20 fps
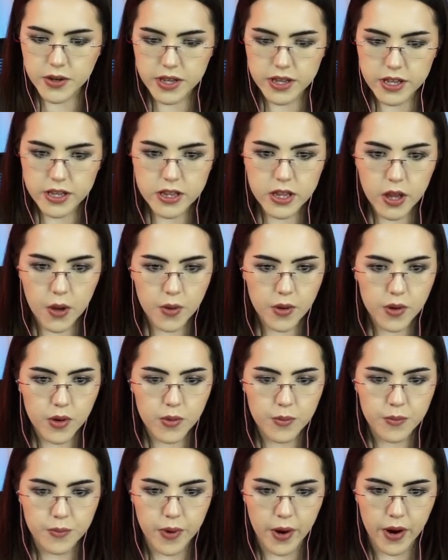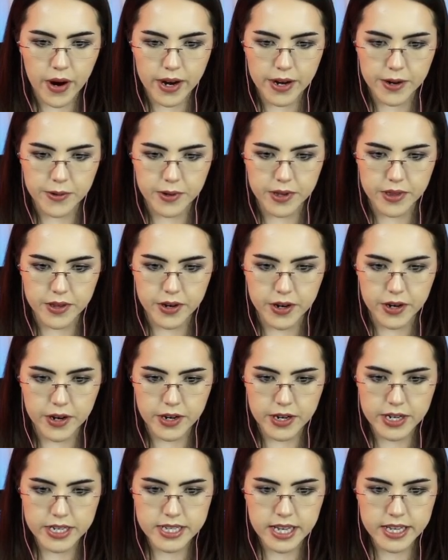the local bar with
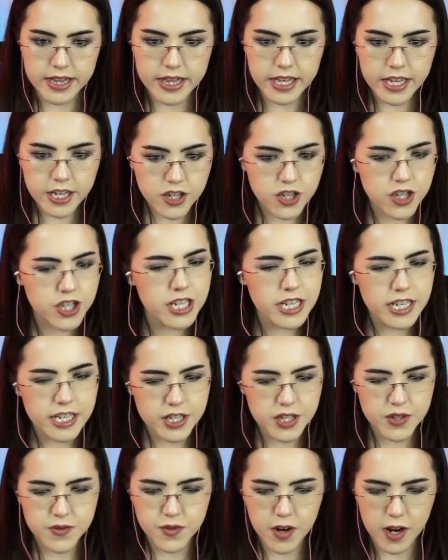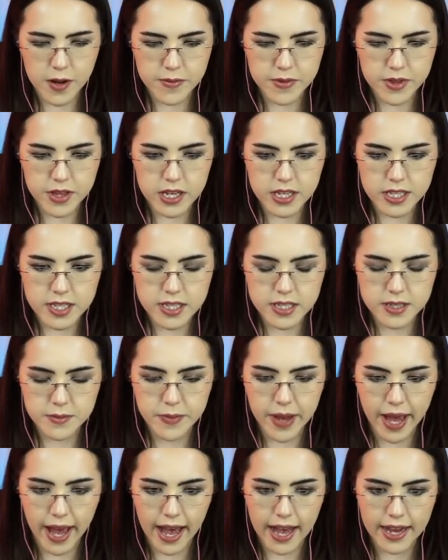her because I think she is from this
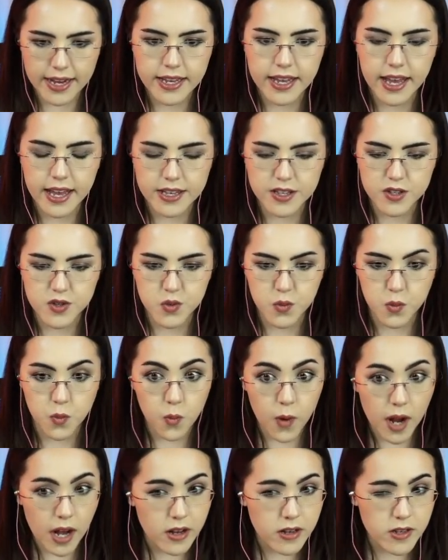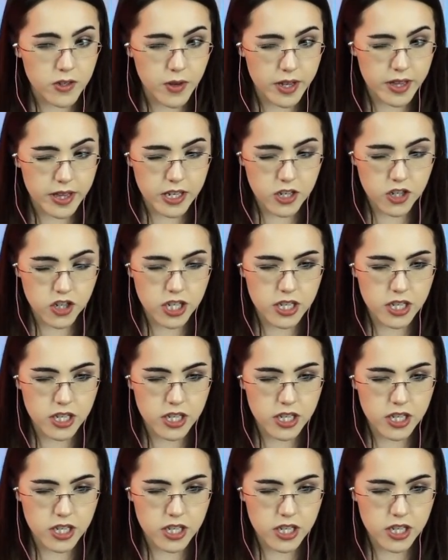pack as well. So I think she